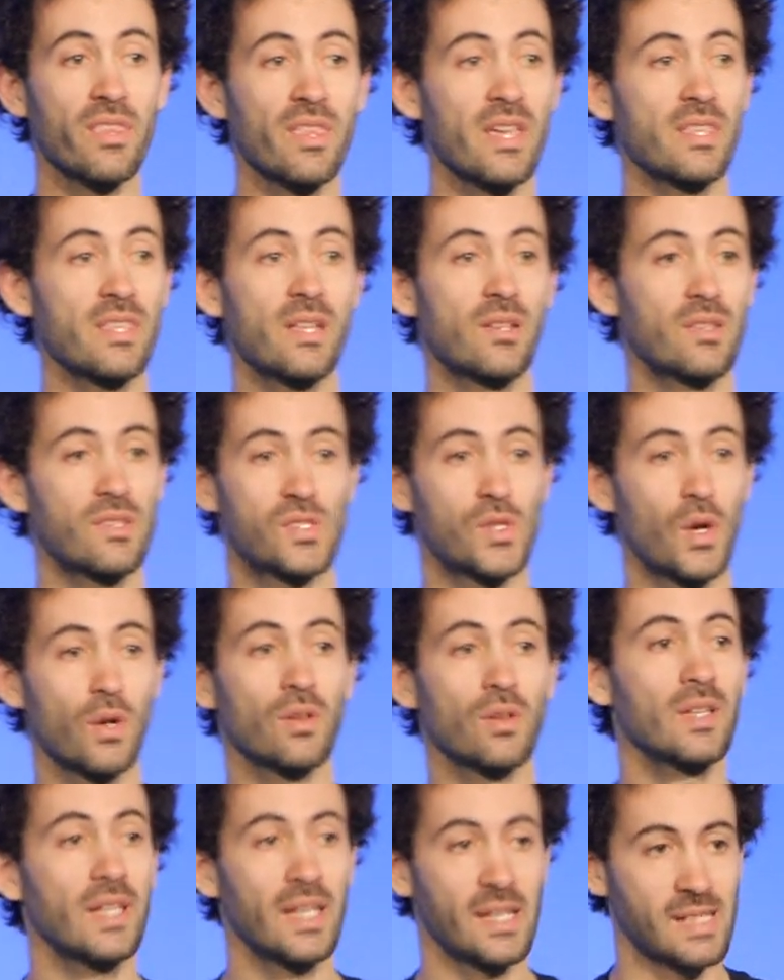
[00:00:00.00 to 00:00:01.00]
thing that
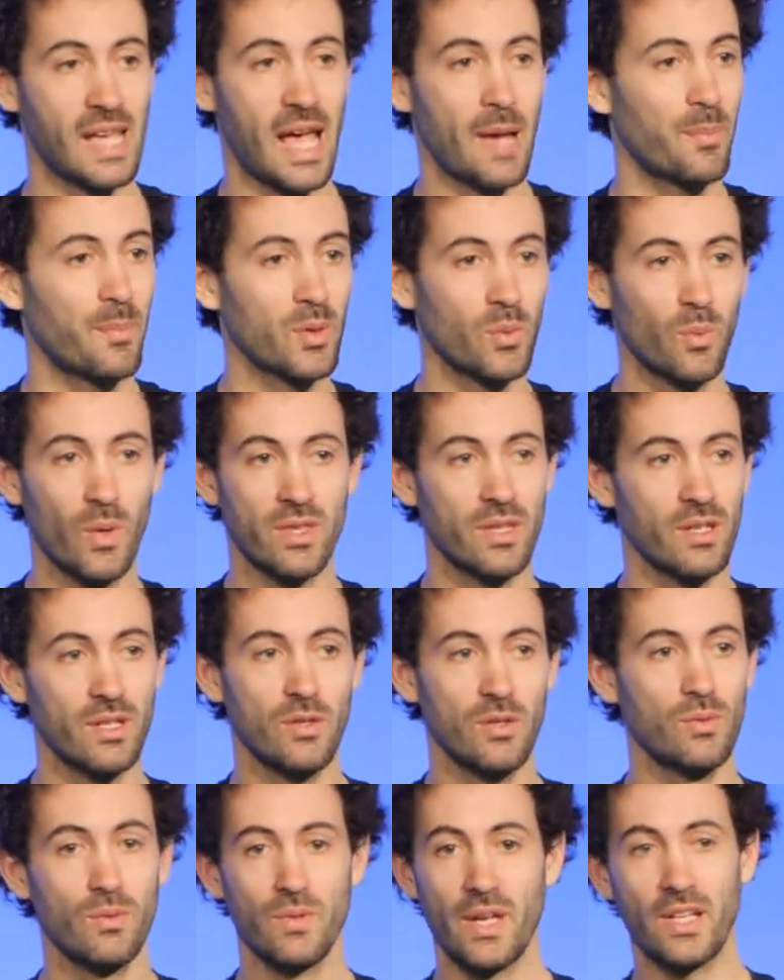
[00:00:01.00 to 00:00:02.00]
certainly has happened, whether
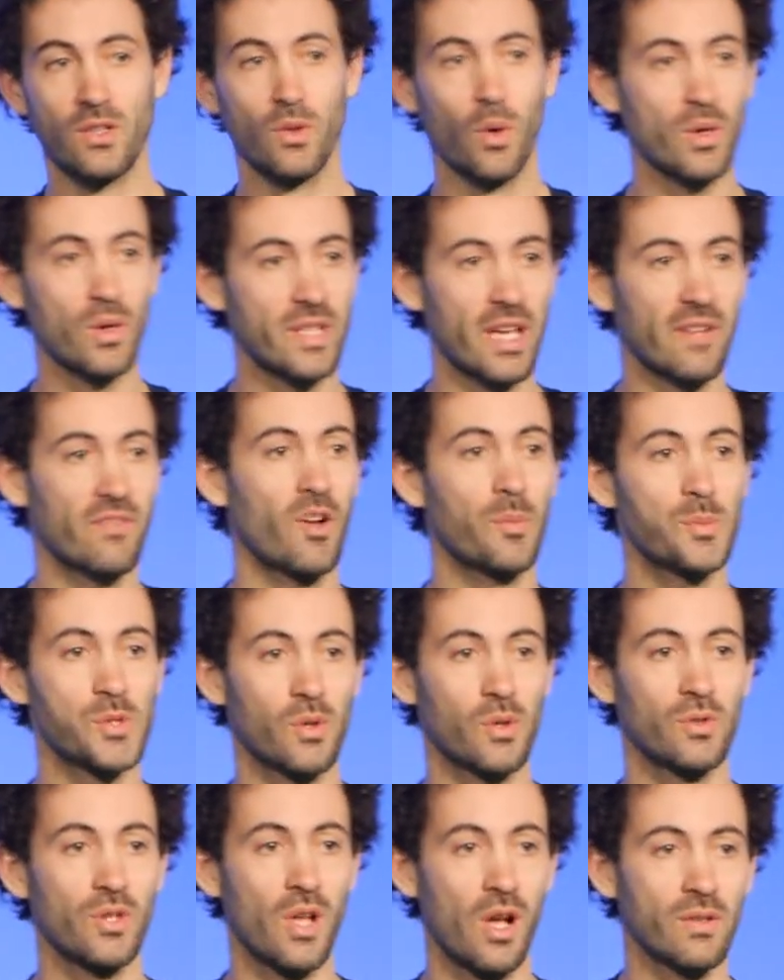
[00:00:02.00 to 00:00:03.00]
you ignore DevOps
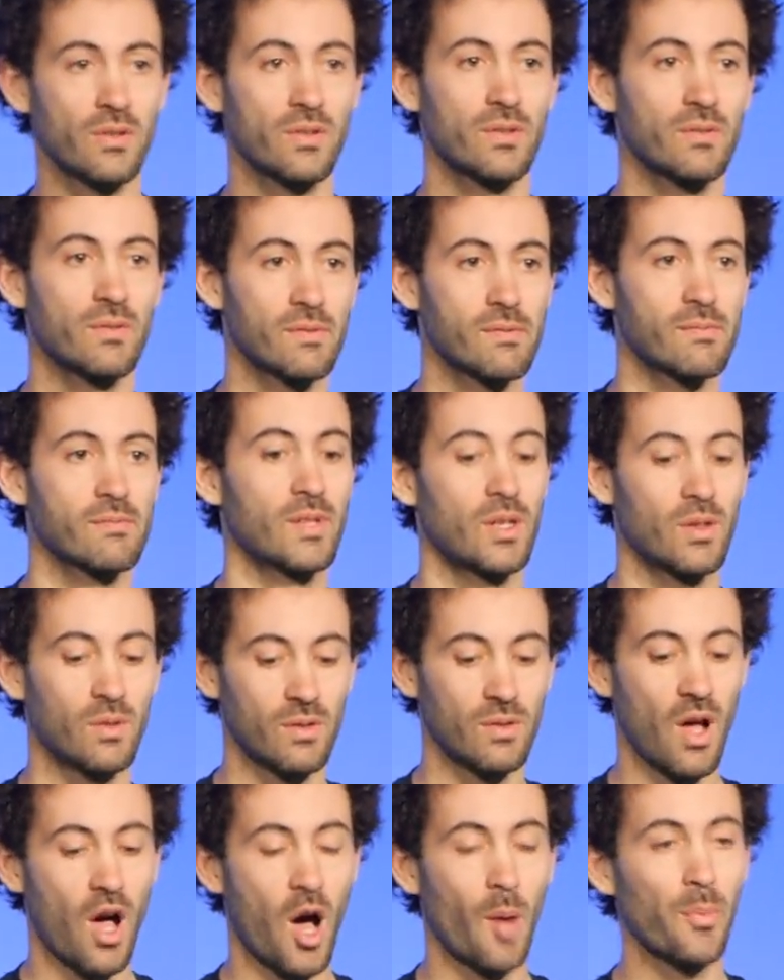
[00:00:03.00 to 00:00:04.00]
or not,
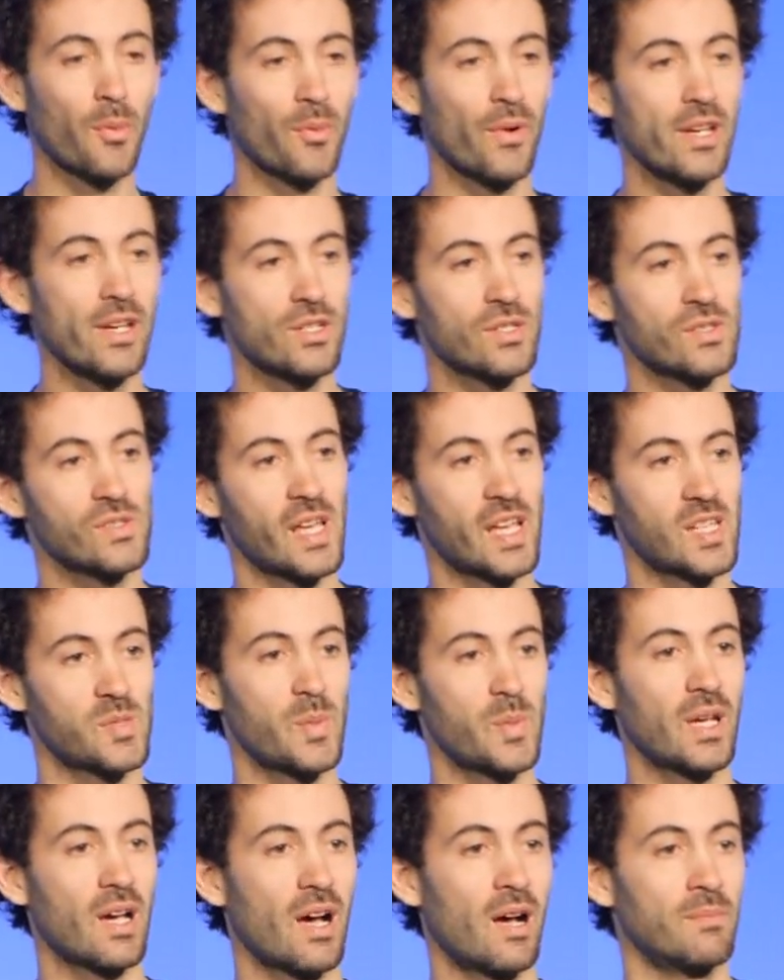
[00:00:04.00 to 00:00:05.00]
operations has
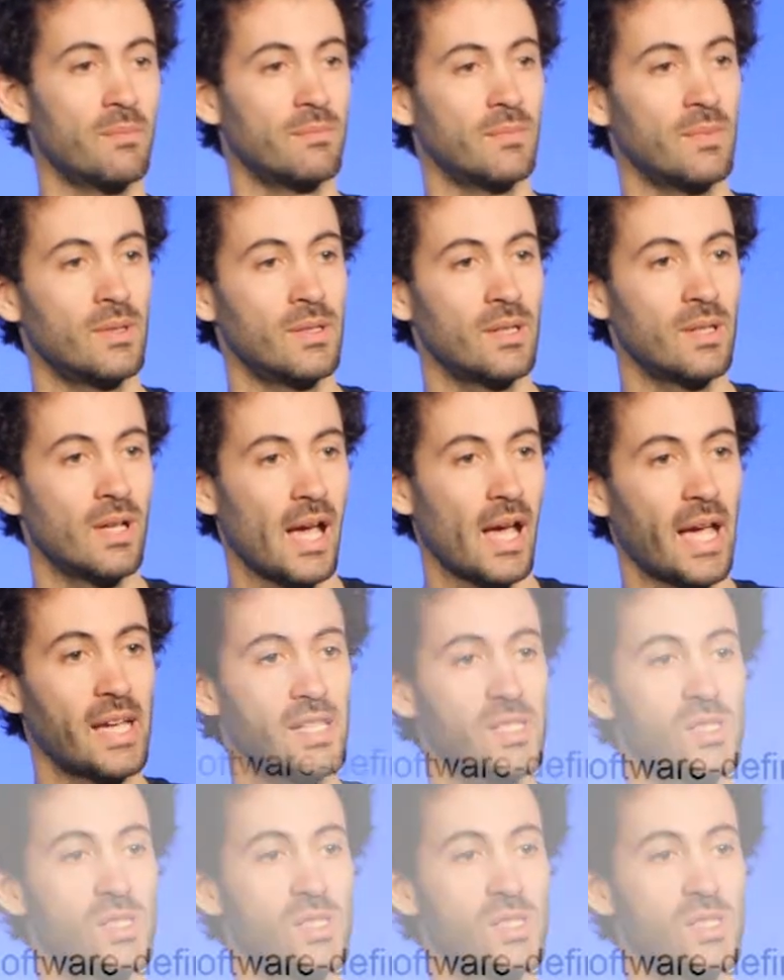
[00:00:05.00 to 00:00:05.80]
become a